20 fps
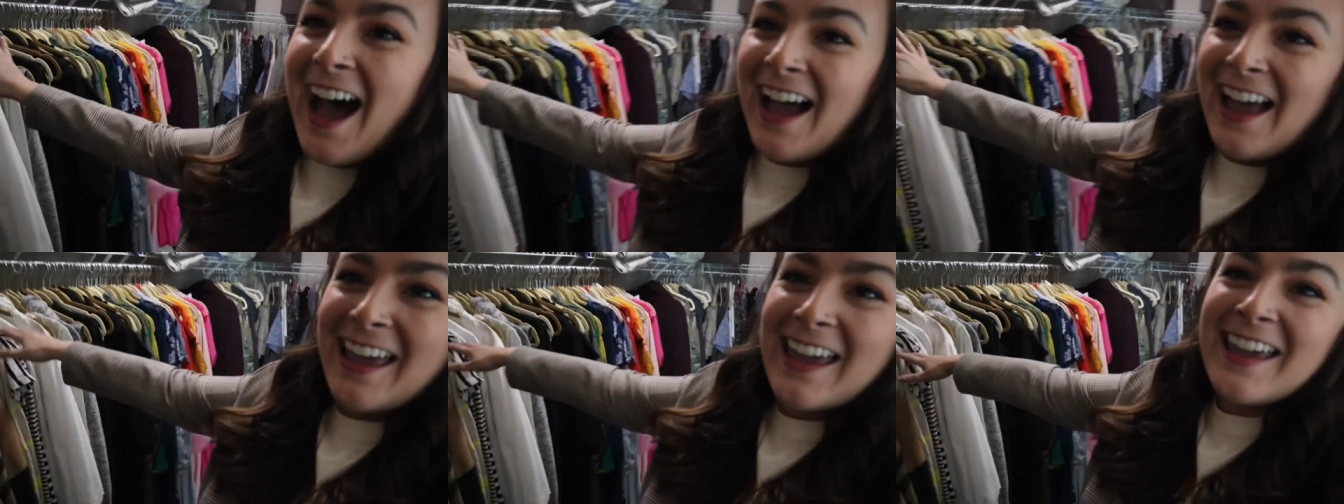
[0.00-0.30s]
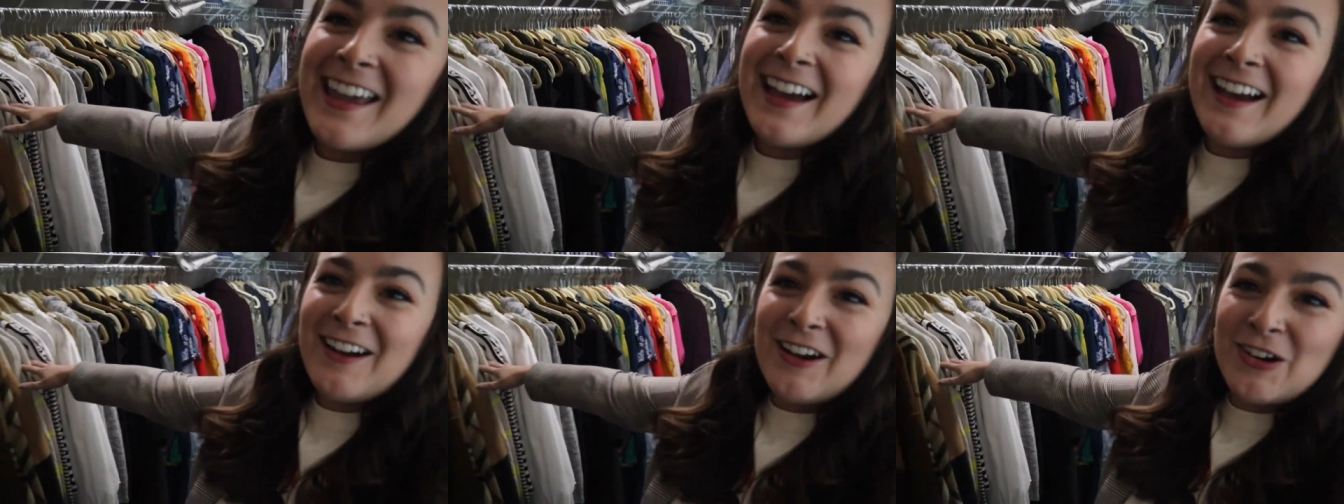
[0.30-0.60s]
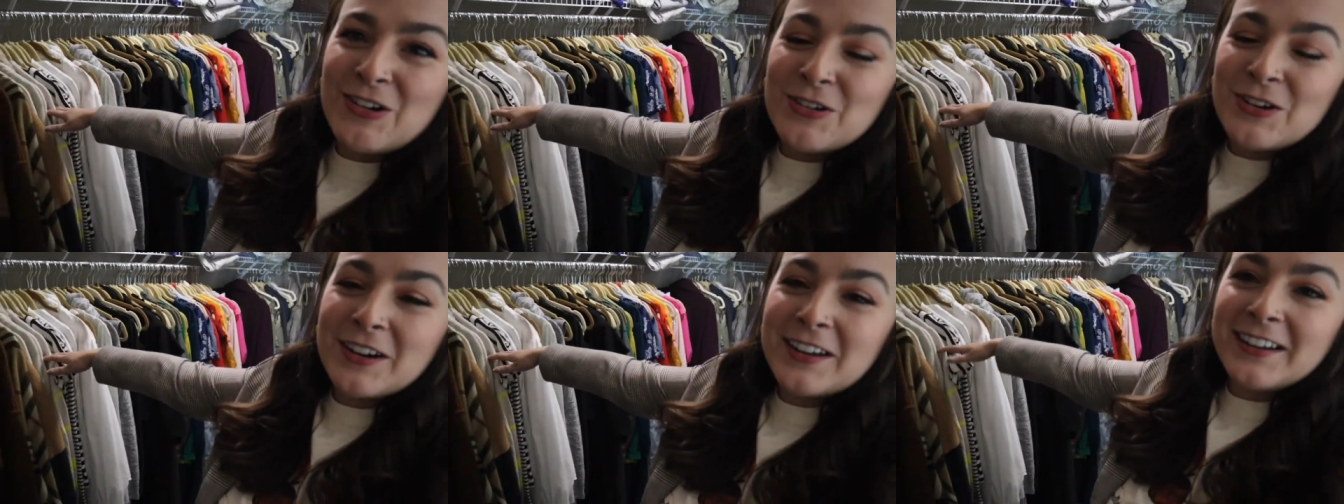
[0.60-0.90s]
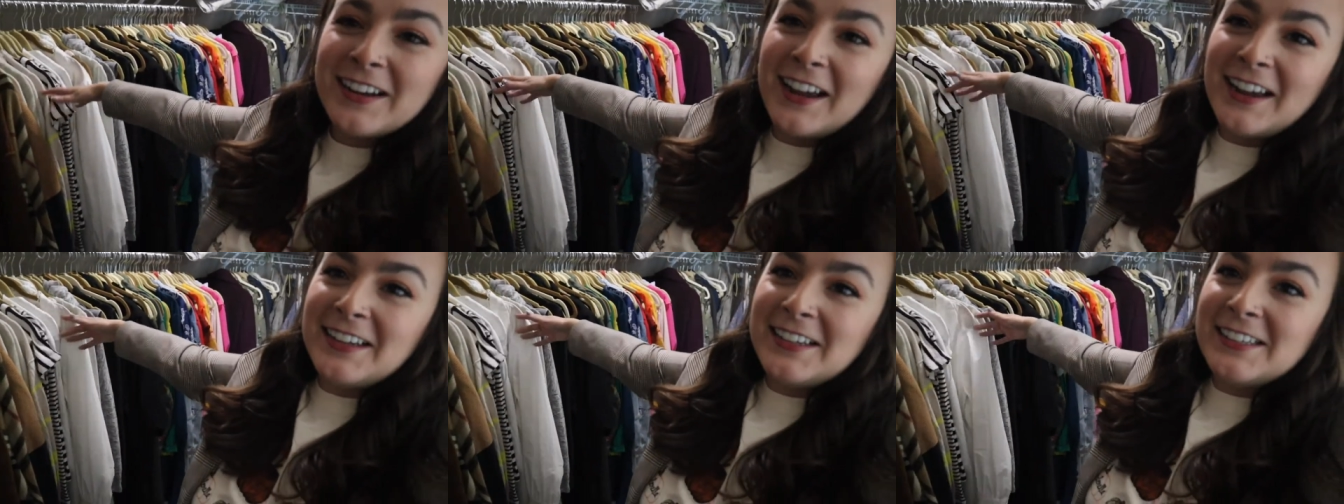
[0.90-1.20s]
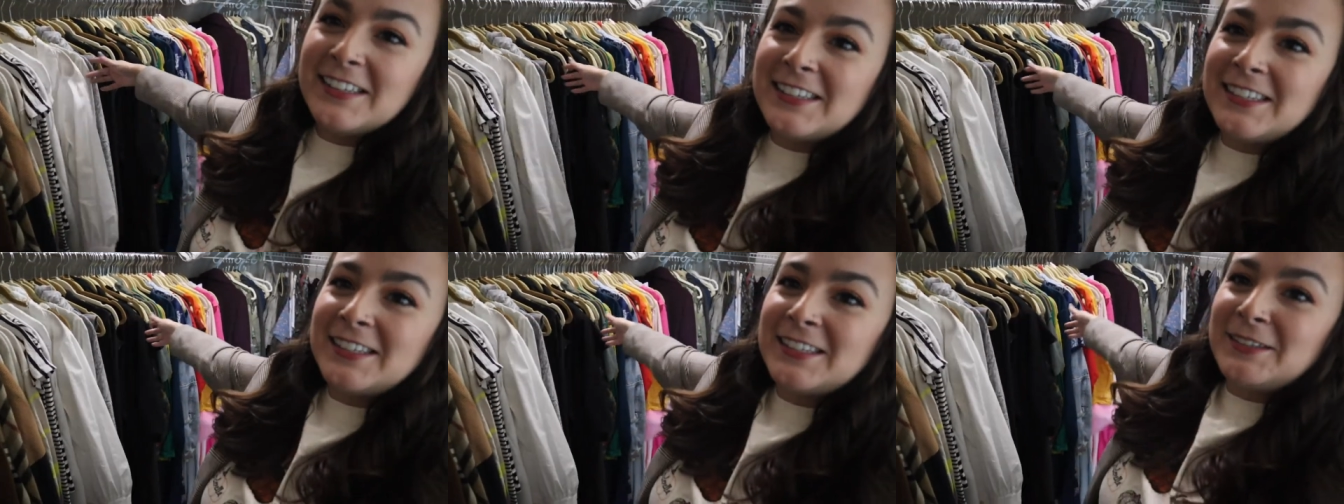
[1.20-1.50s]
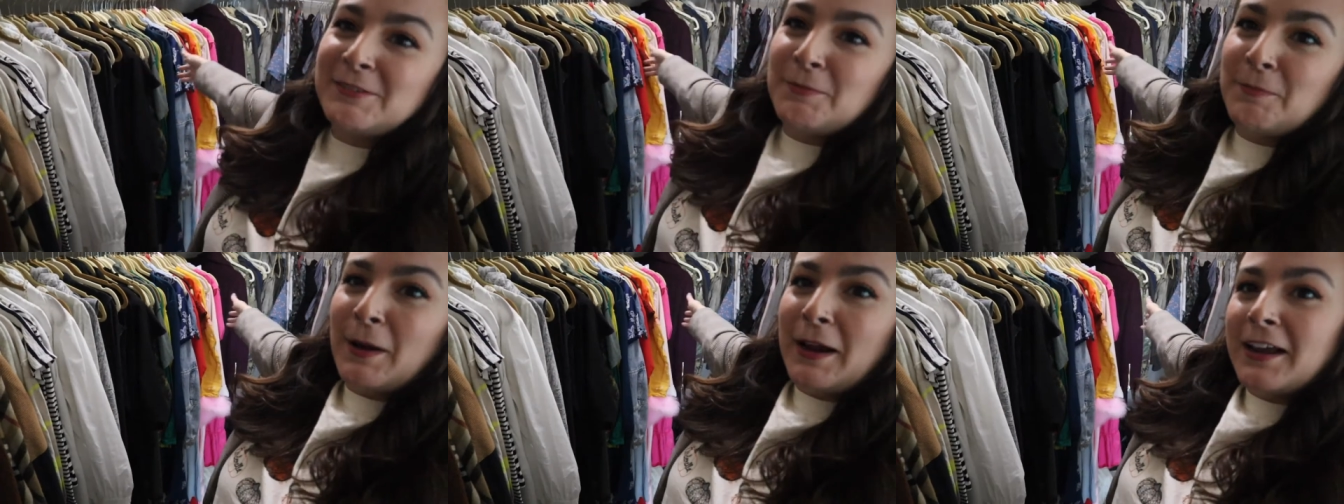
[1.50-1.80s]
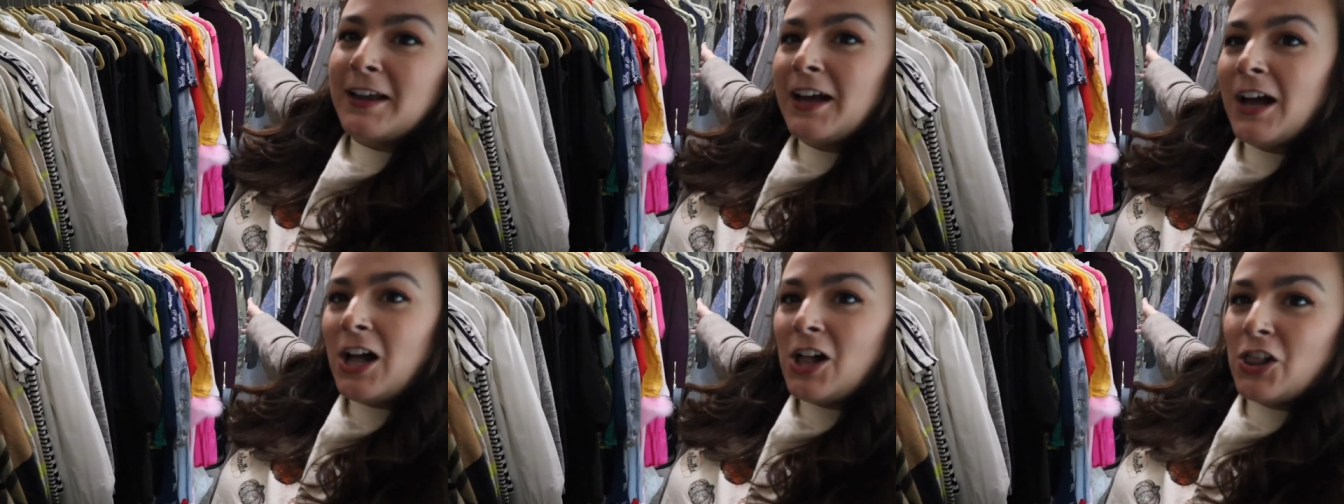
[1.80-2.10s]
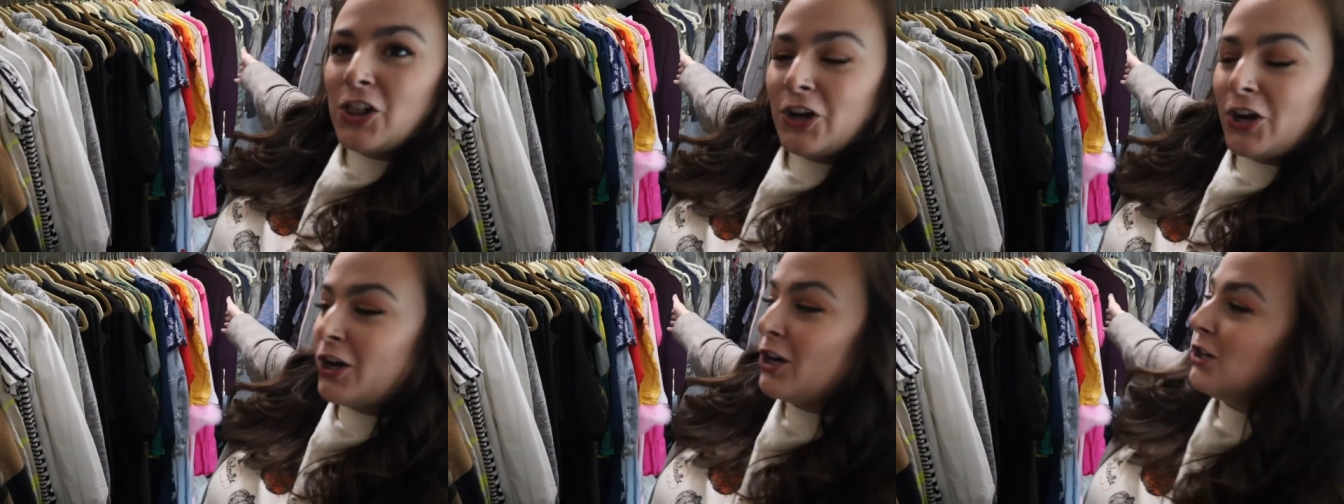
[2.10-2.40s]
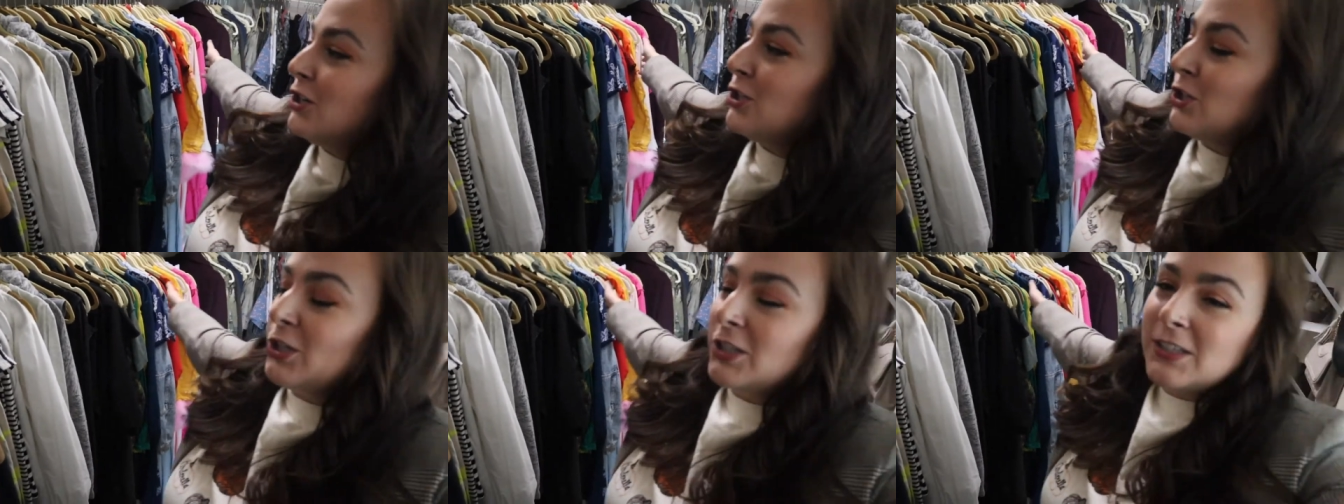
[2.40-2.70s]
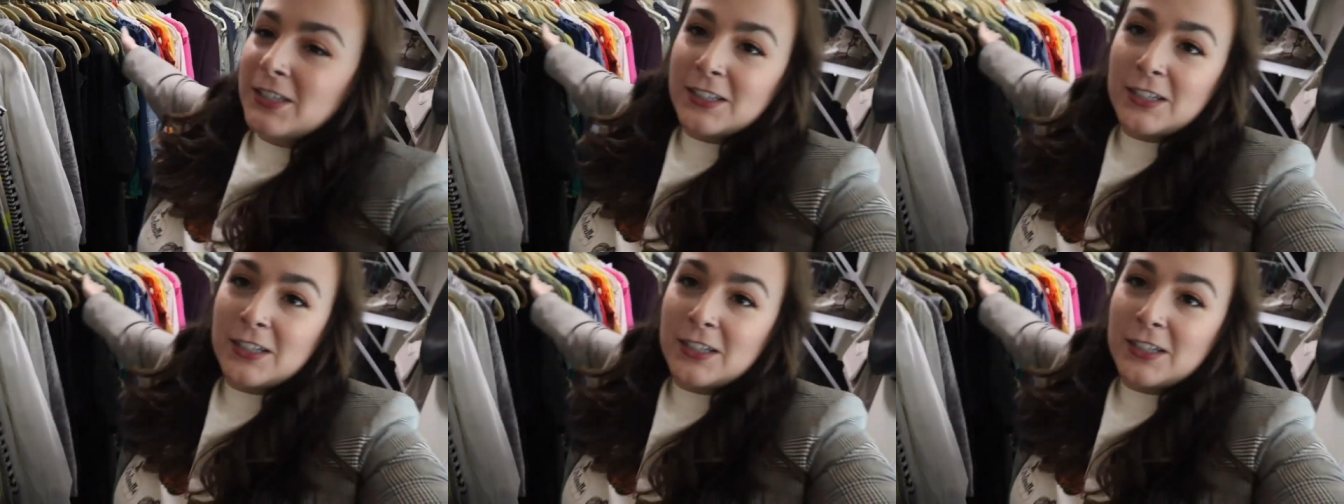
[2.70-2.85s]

I organized by color, so it's